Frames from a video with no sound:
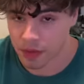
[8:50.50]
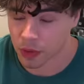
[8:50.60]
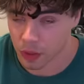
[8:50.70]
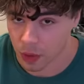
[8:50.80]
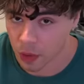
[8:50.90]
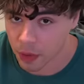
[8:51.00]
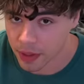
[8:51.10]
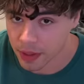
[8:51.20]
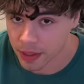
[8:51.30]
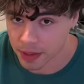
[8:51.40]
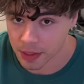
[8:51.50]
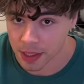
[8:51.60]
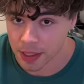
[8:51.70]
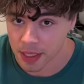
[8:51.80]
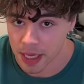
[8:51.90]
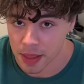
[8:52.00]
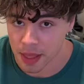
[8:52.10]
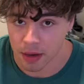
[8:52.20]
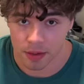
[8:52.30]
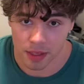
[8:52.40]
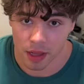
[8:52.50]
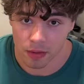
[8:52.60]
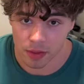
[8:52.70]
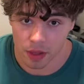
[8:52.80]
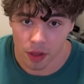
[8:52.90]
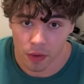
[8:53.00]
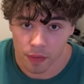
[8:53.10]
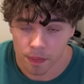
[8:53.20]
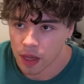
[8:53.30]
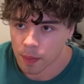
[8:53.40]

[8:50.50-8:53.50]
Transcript: the drone is sixteen thousand dollars alone.